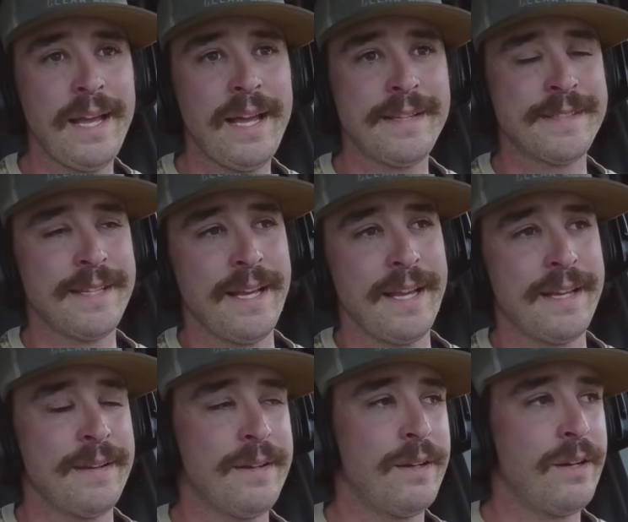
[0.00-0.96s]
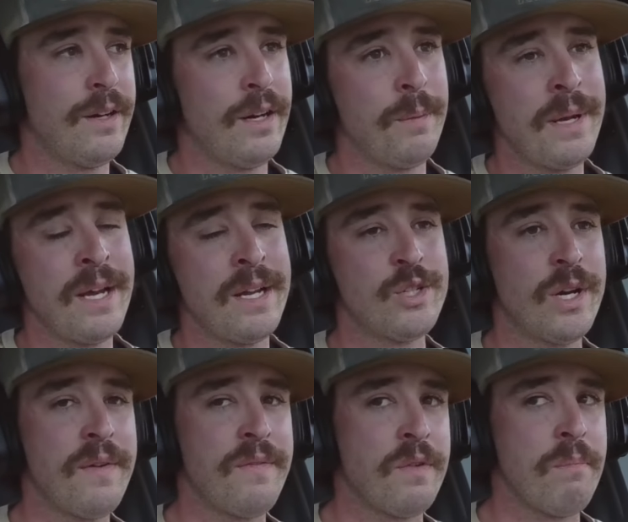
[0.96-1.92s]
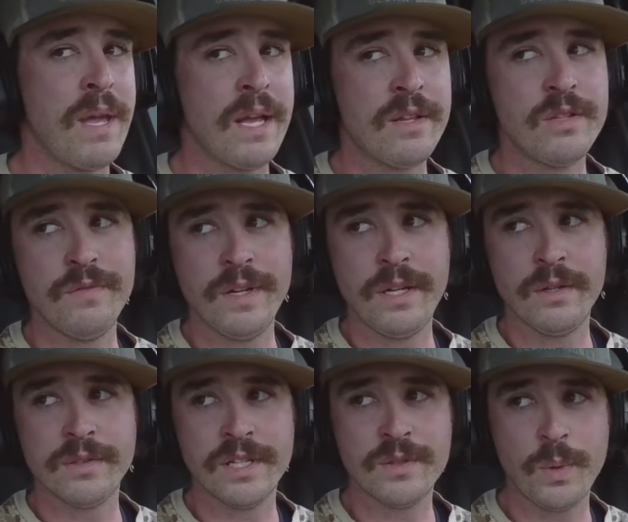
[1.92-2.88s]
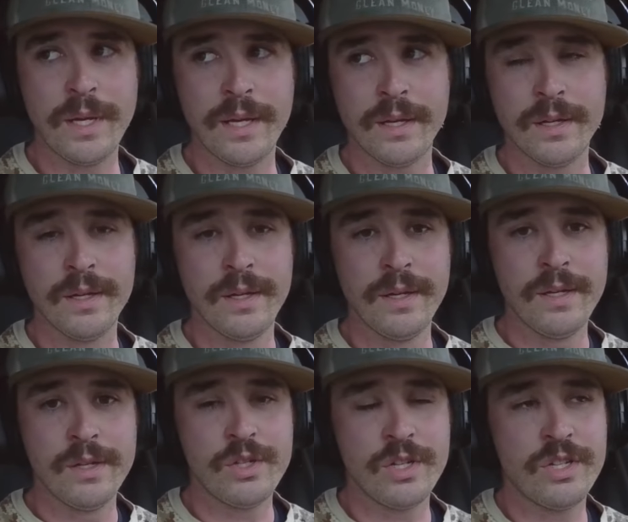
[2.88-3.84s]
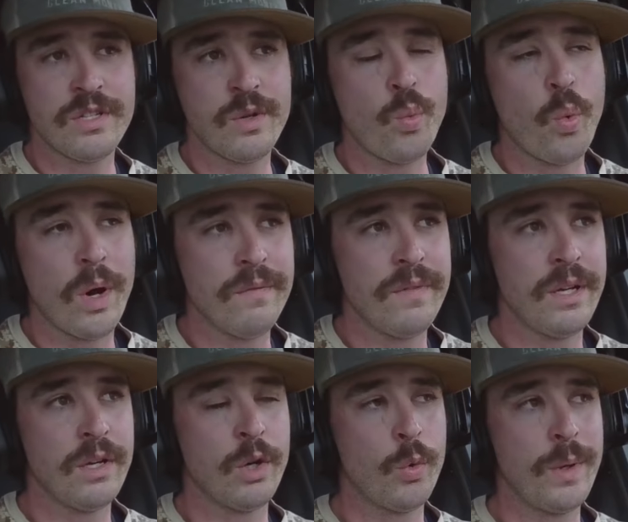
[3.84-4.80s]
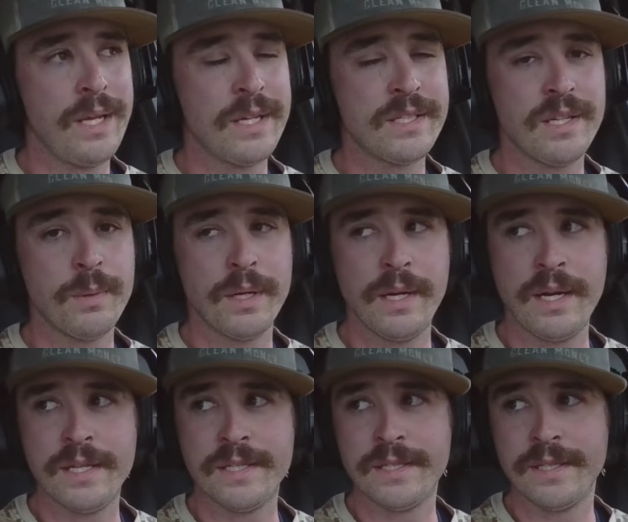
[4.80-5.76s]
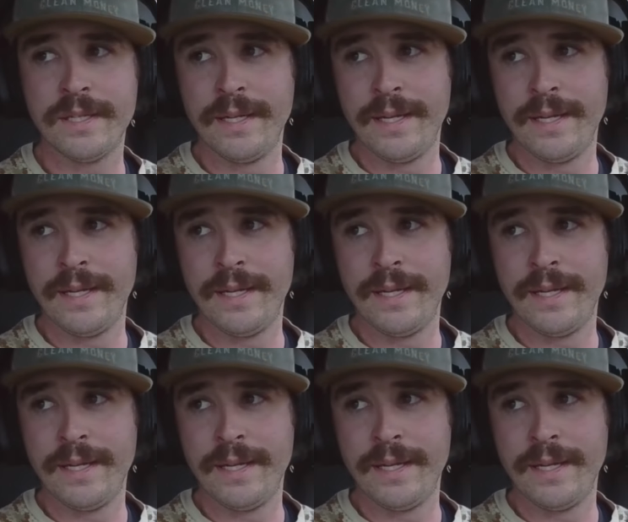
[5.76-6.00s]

it's like, oh man, should I even make two videos this week? Should I just do one video a week, see where it is?